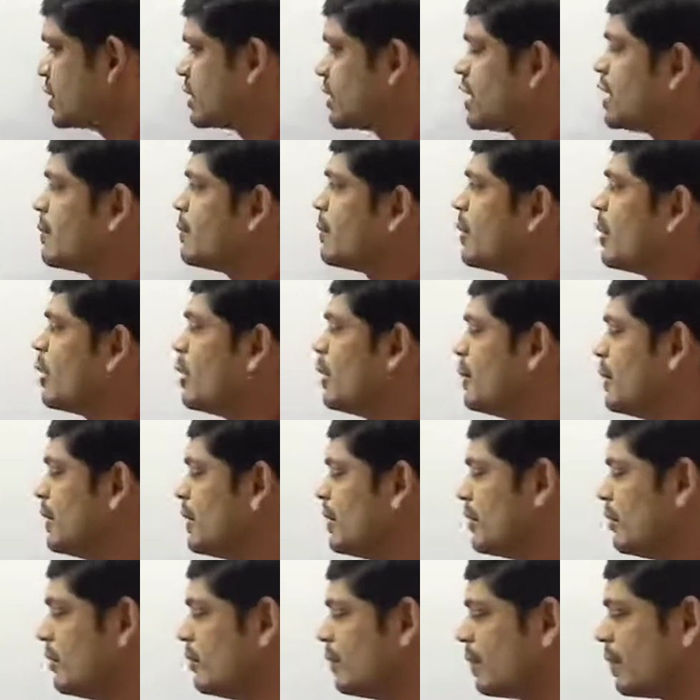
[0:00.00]
a type
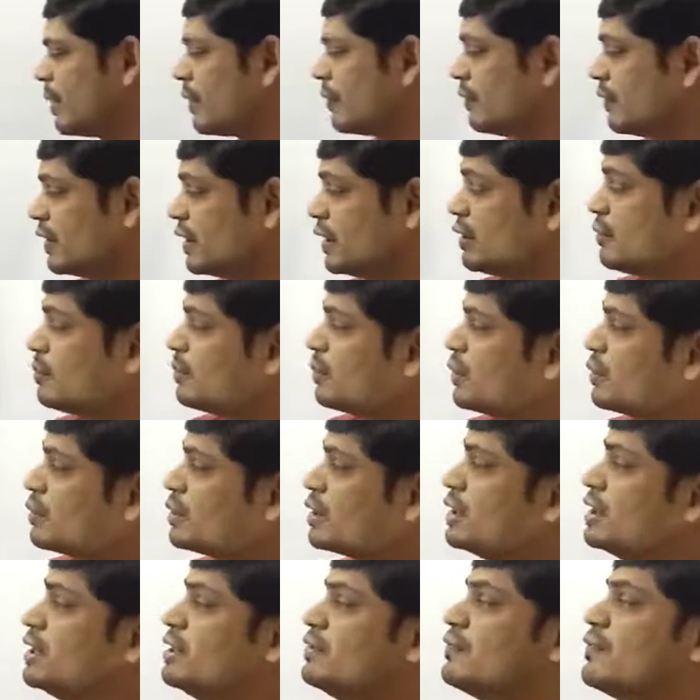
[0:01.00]
of very
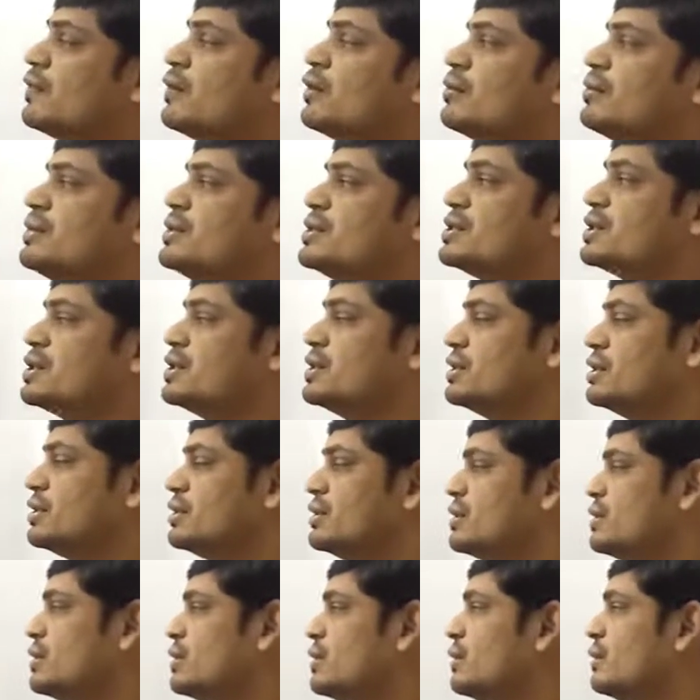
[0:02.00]
important information
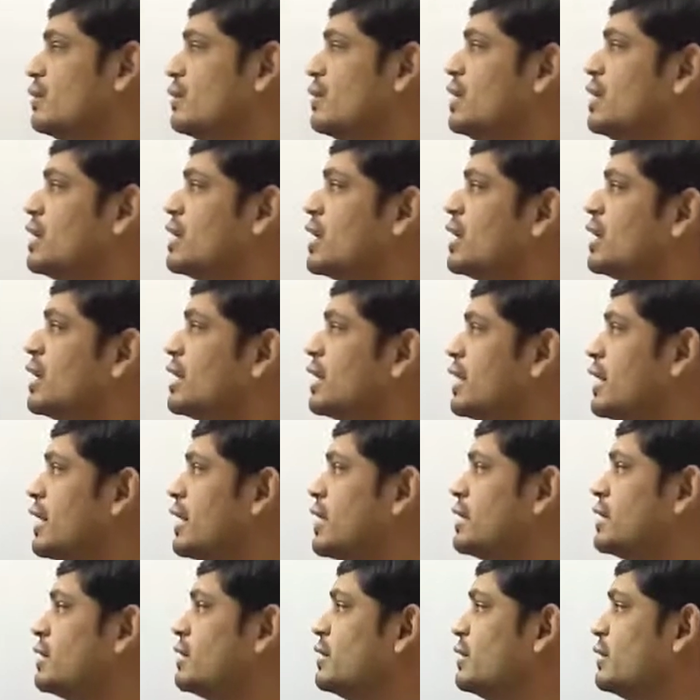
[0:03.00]
we can
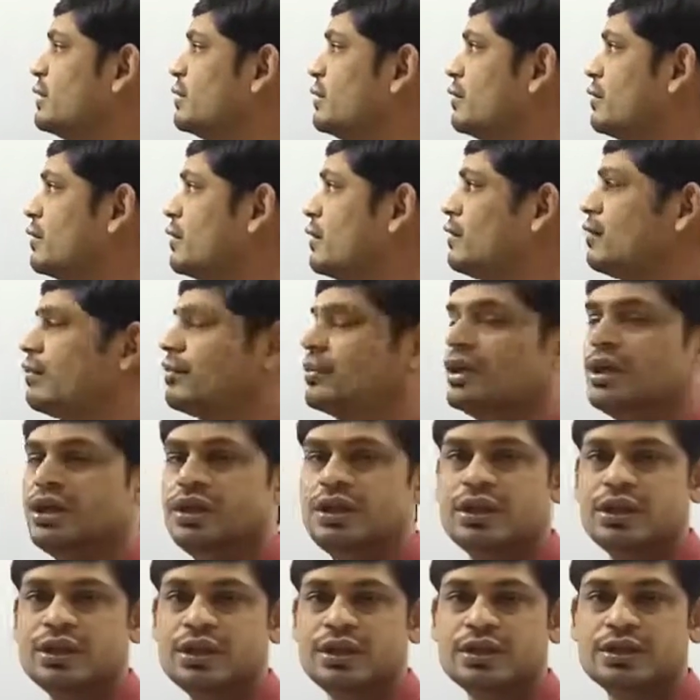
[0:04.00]
collect from
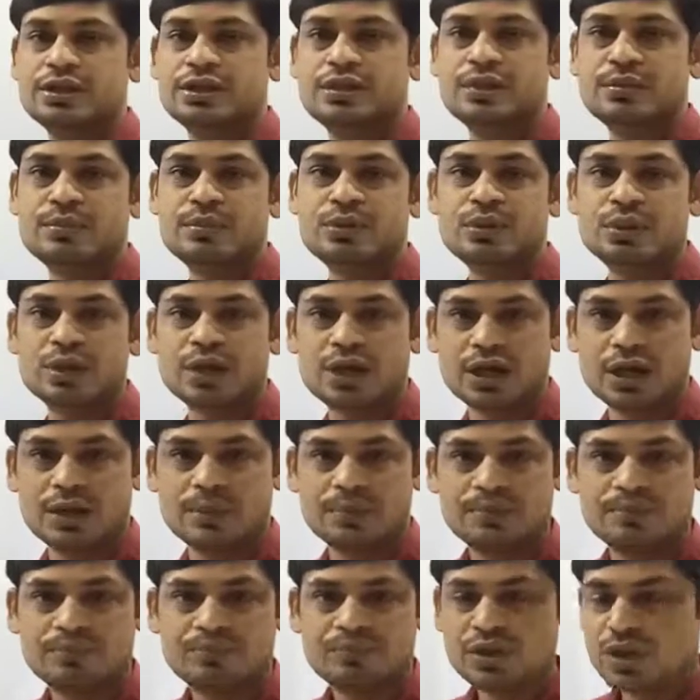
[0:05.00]
the
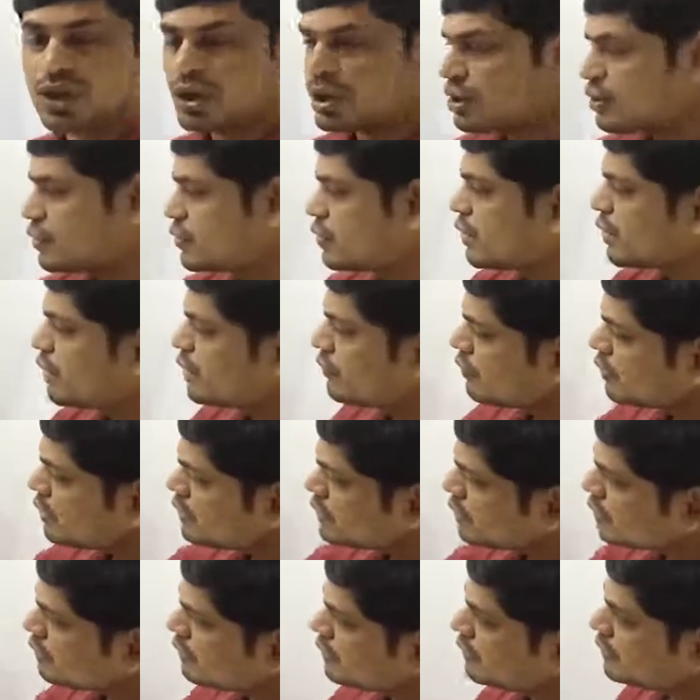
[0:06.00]
thermogram. So it
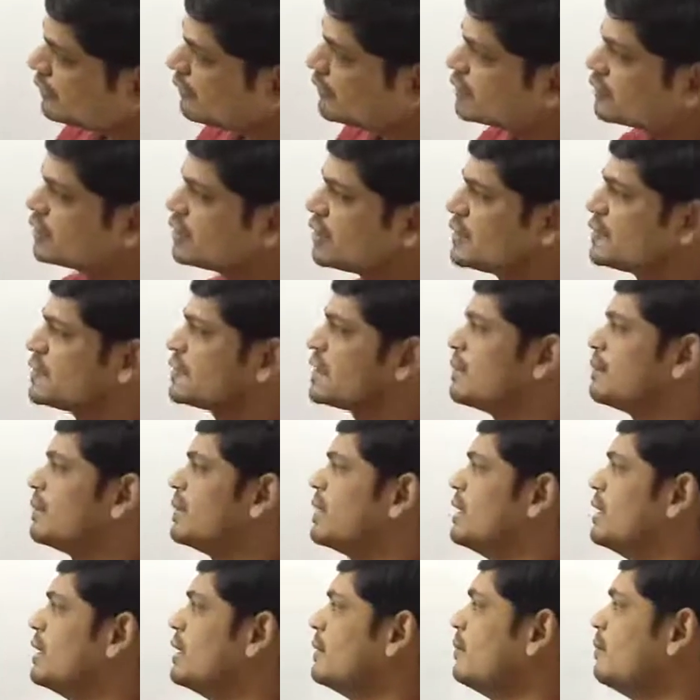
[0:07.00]
was our first
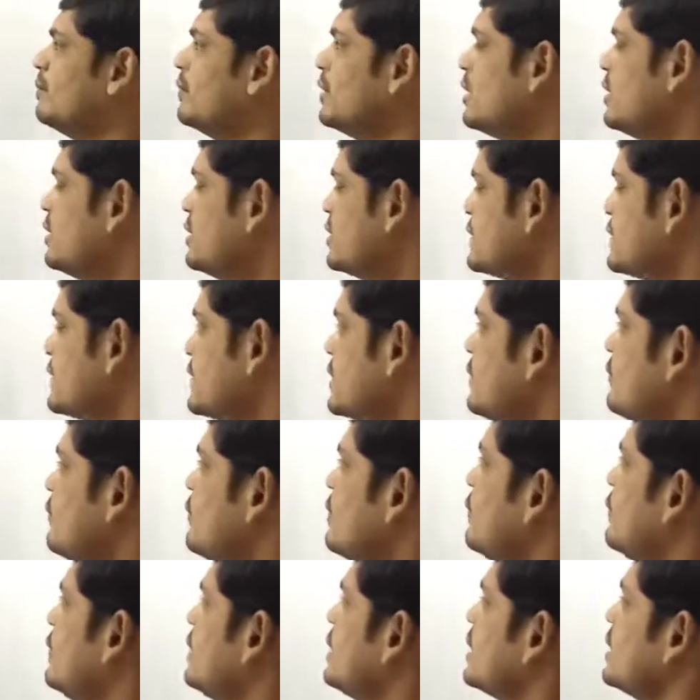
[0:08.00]
example. In the same
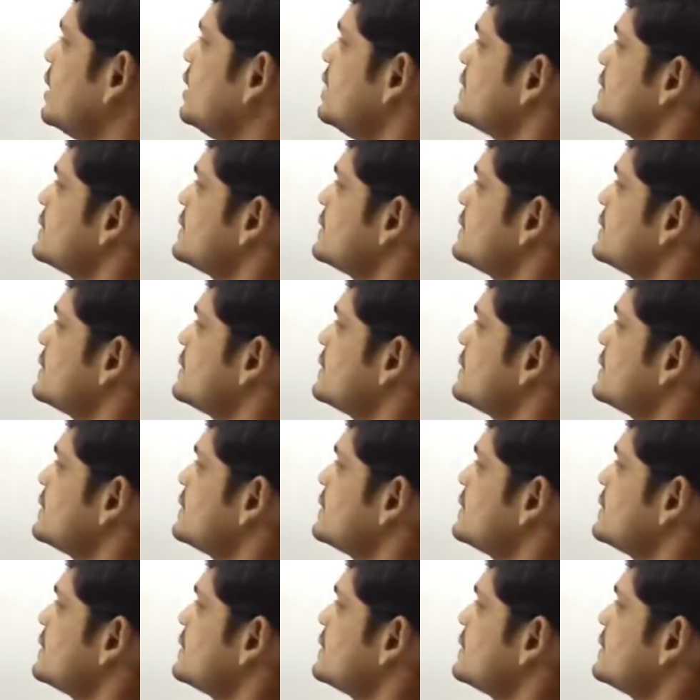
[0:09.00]
way, we can